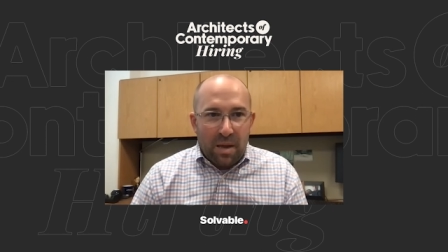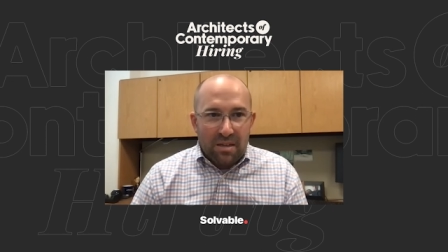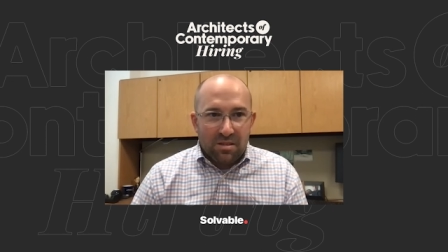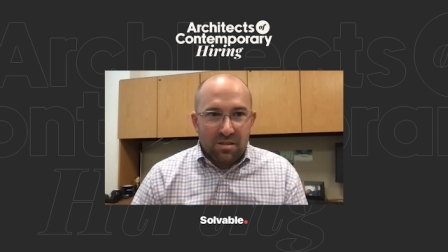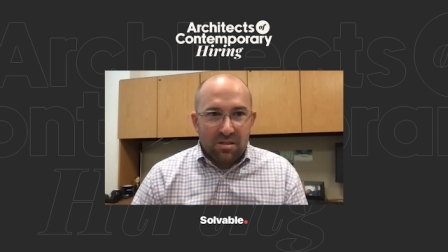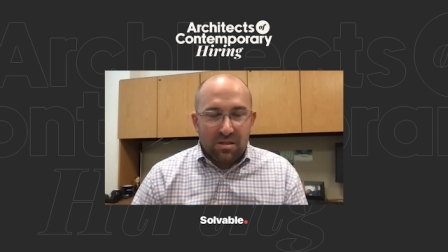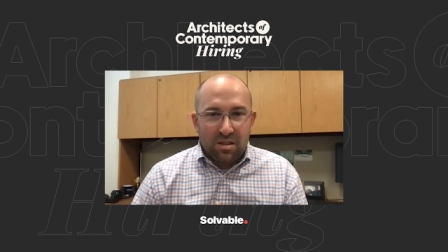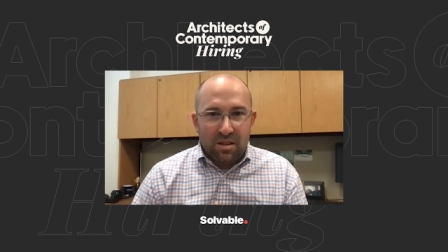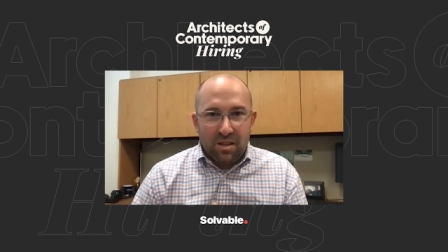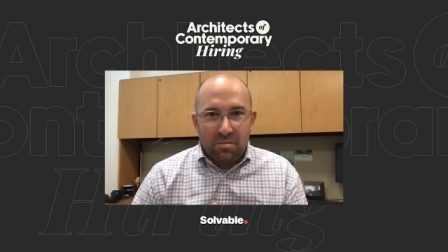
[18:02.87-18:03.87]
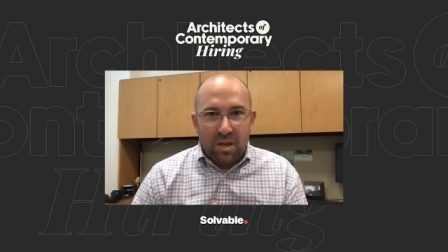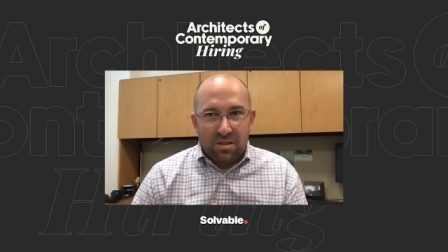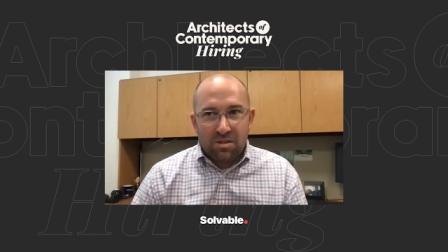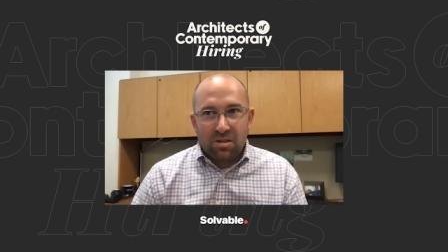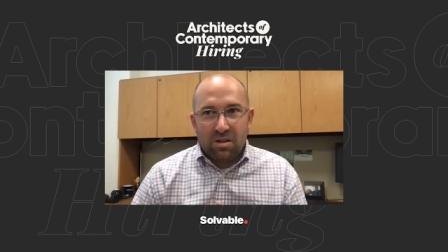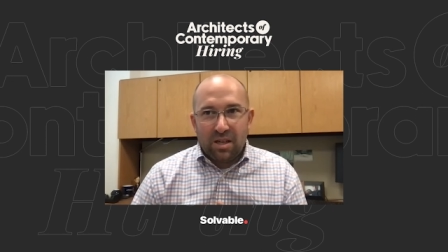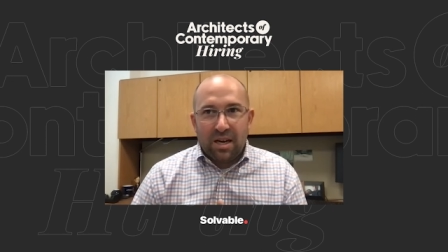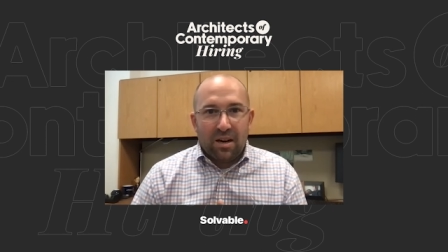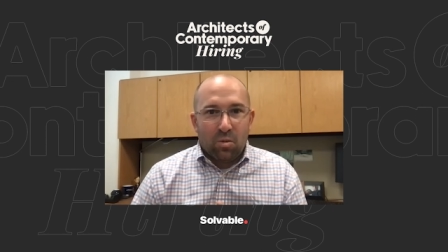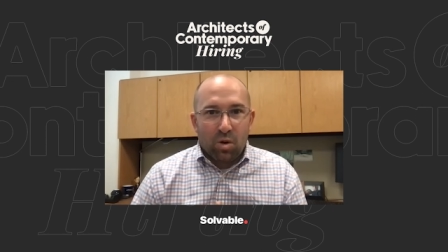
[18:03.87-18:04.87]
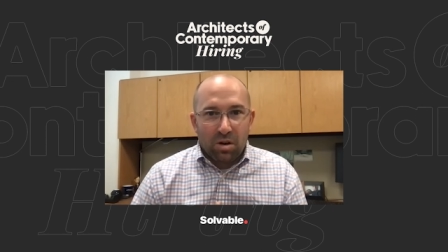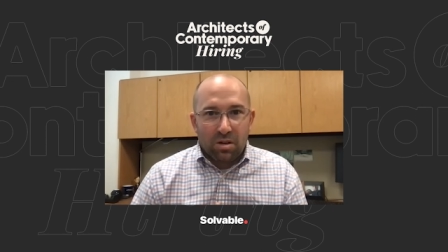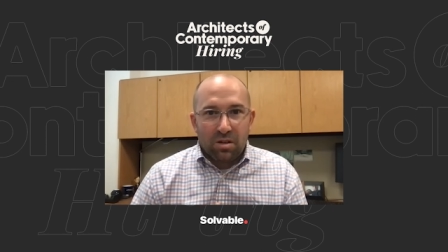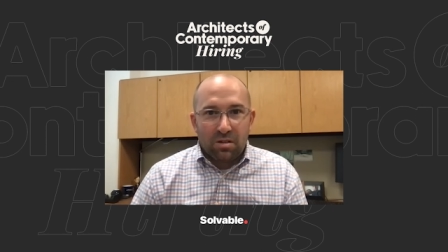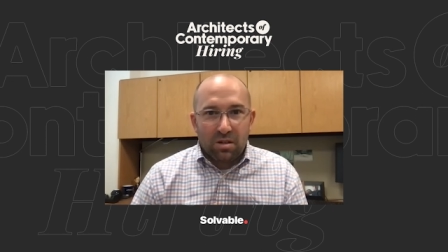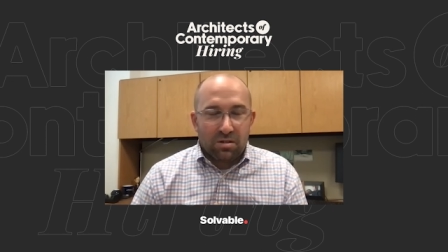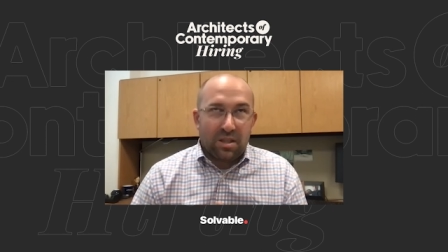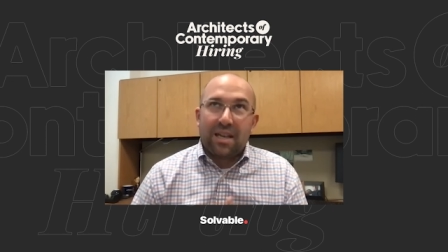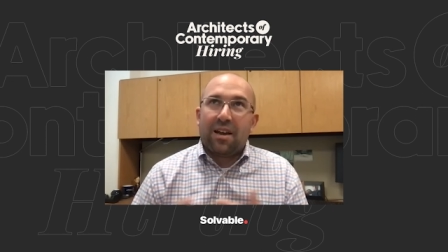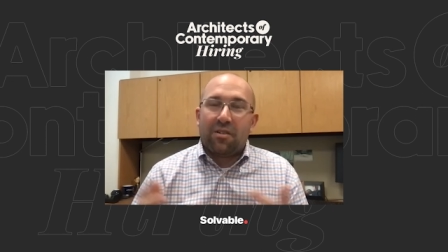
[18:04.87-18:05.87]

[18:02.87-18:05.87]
basis and makes us all get out of work or get